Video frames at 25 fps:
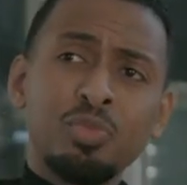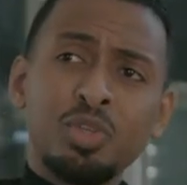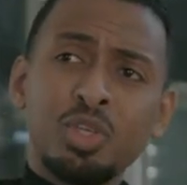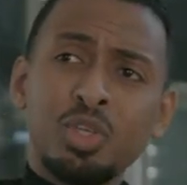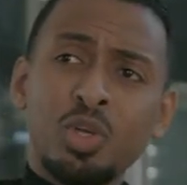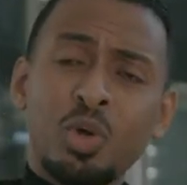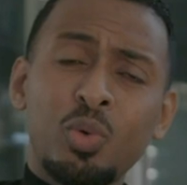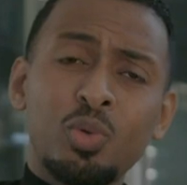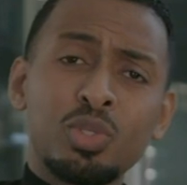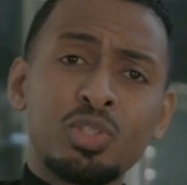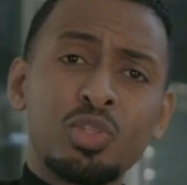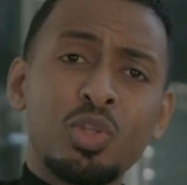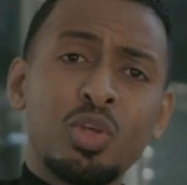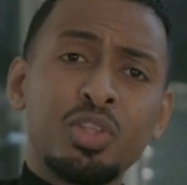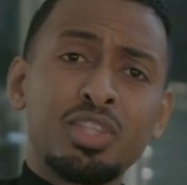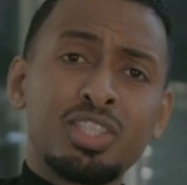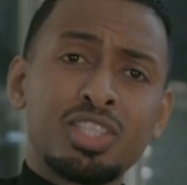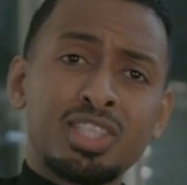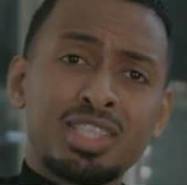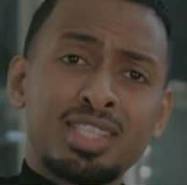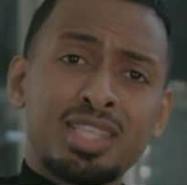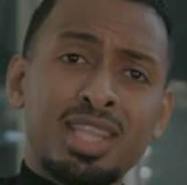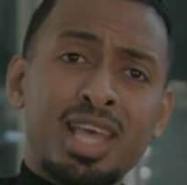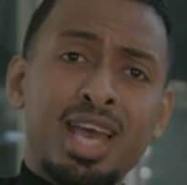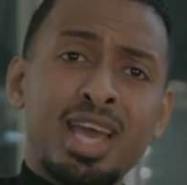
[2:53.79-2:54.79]
you know, it's not
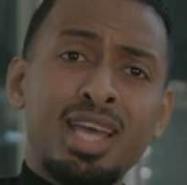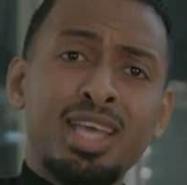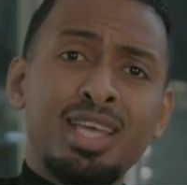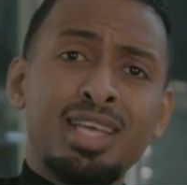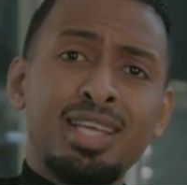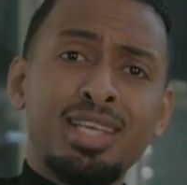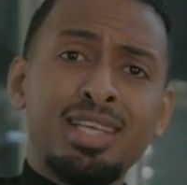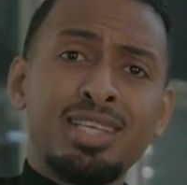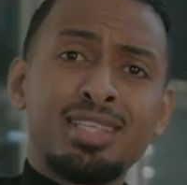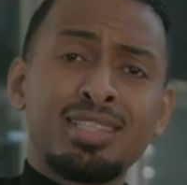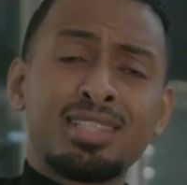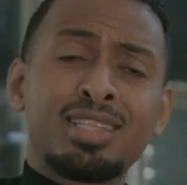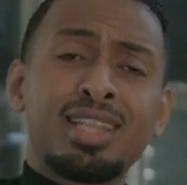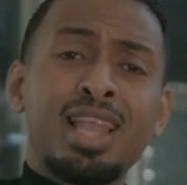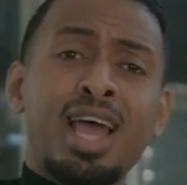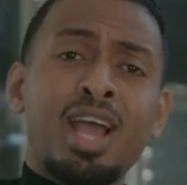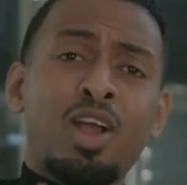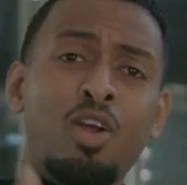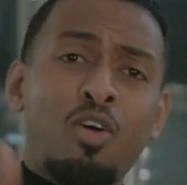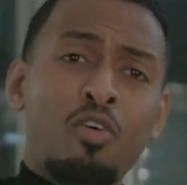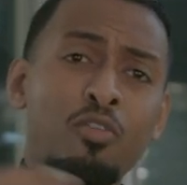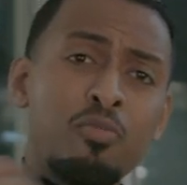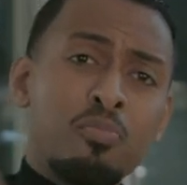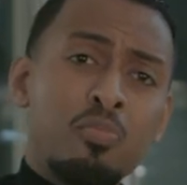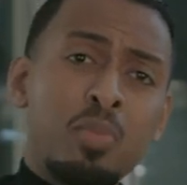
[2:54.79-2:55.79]
just that is
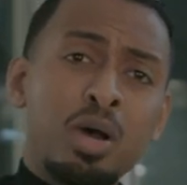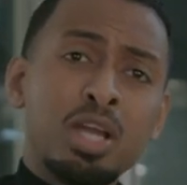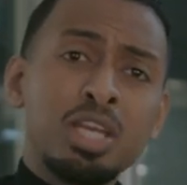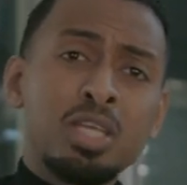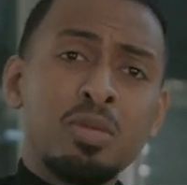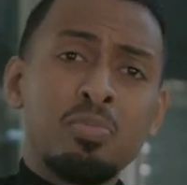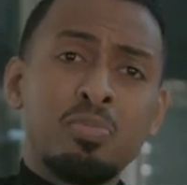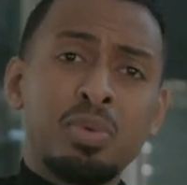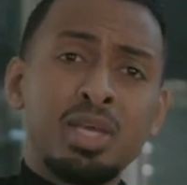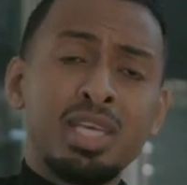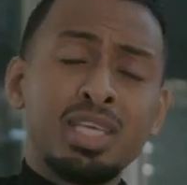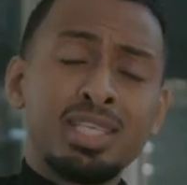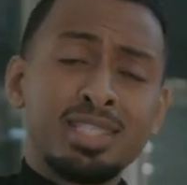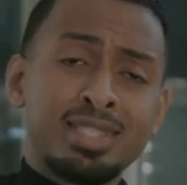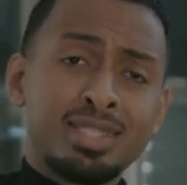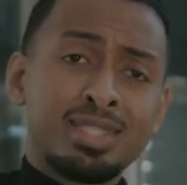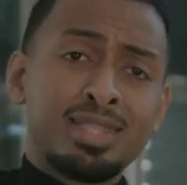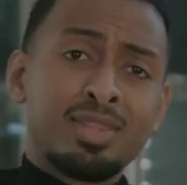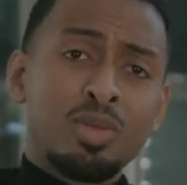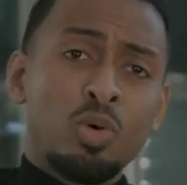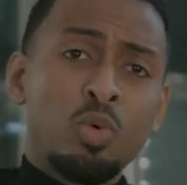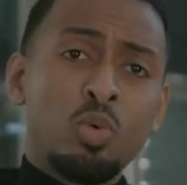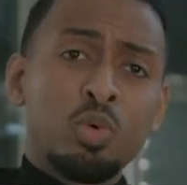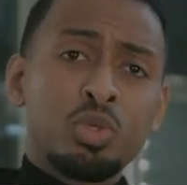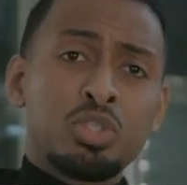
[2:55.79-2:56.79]
lack of money, but it's
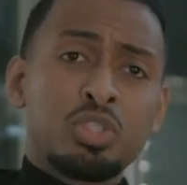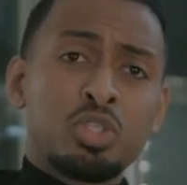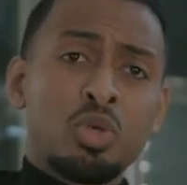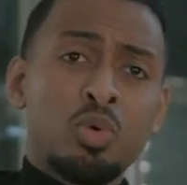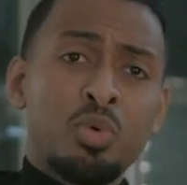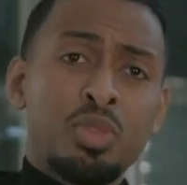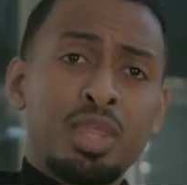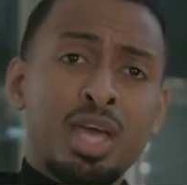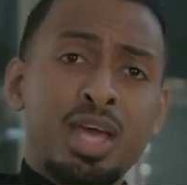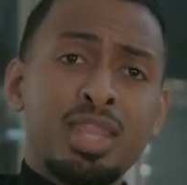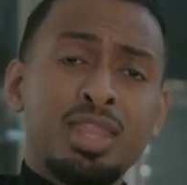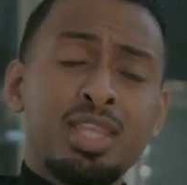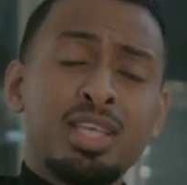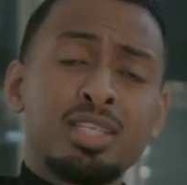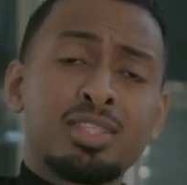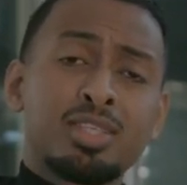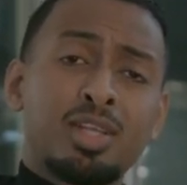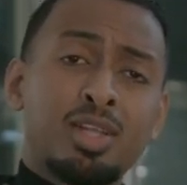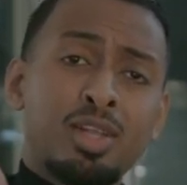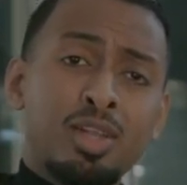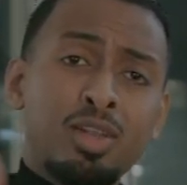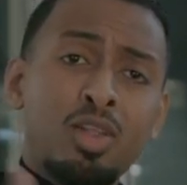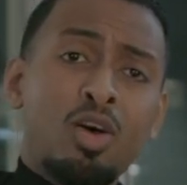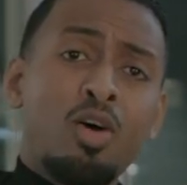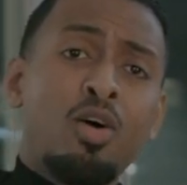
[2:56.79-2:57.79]
also that there's
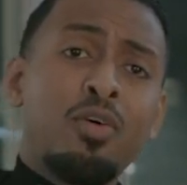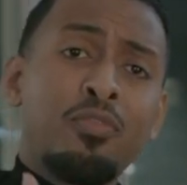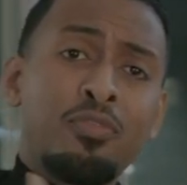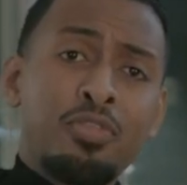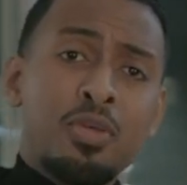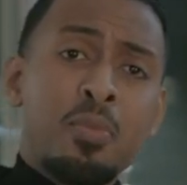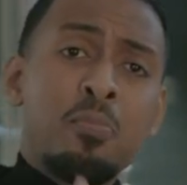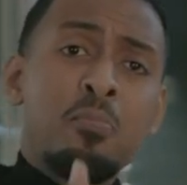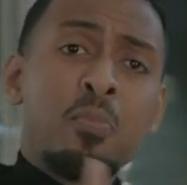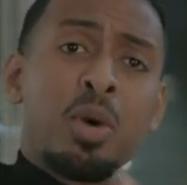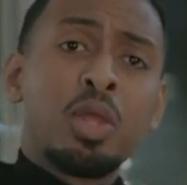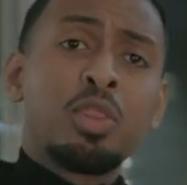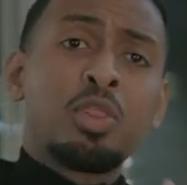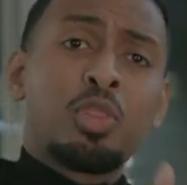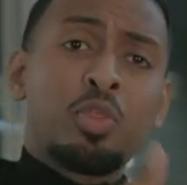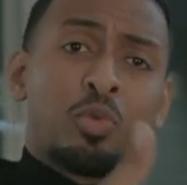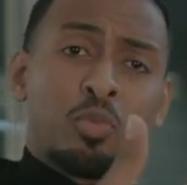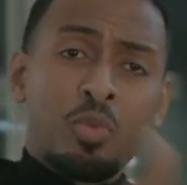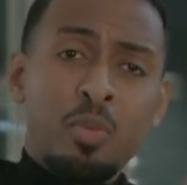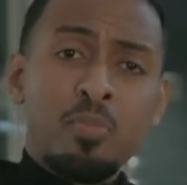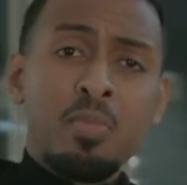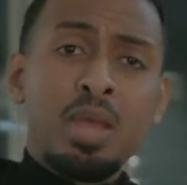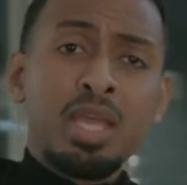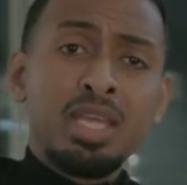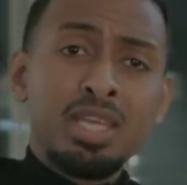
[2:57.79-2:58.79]
a lot of the month
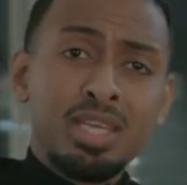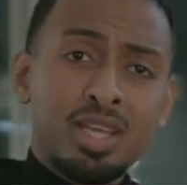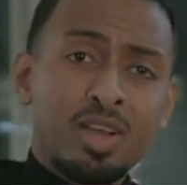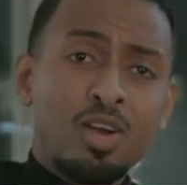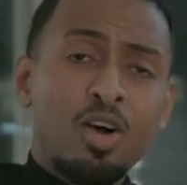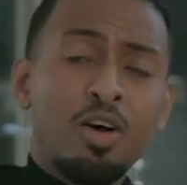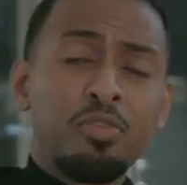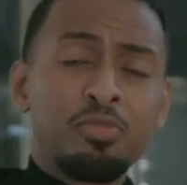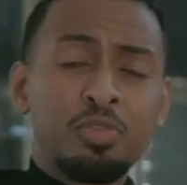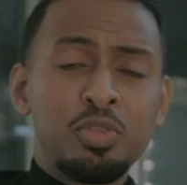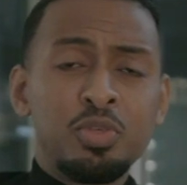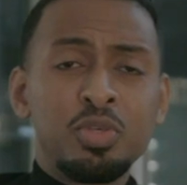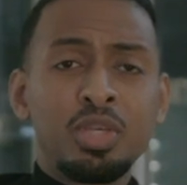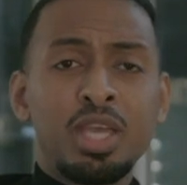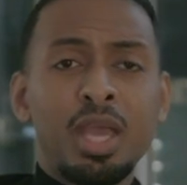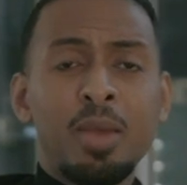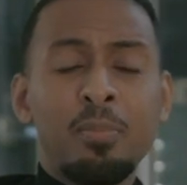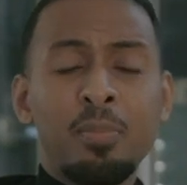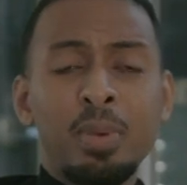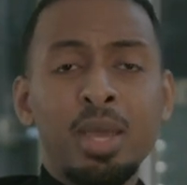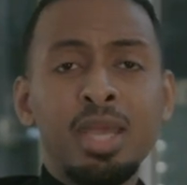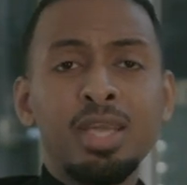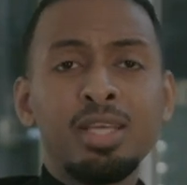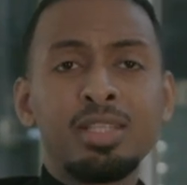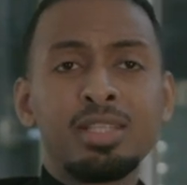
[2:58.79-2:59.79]
remaining after you get
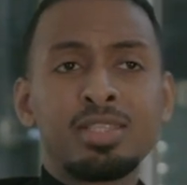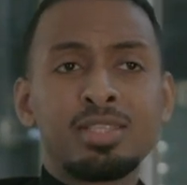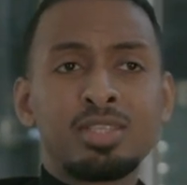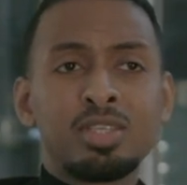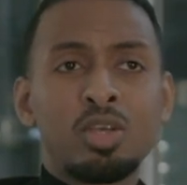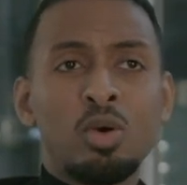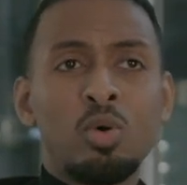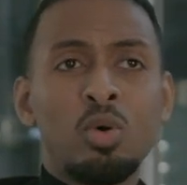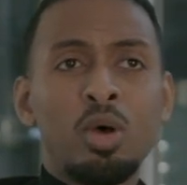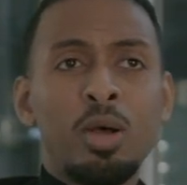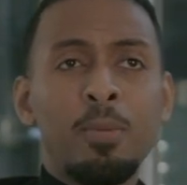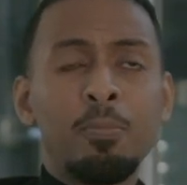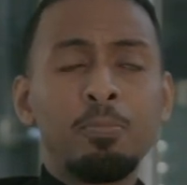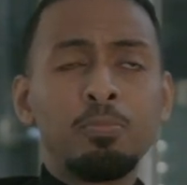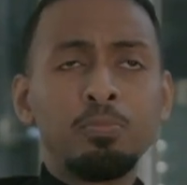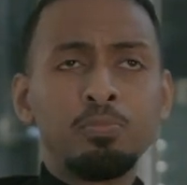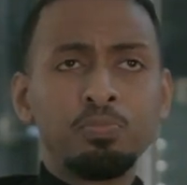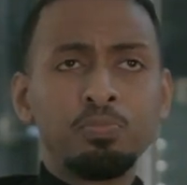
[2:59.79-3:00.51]
paid. So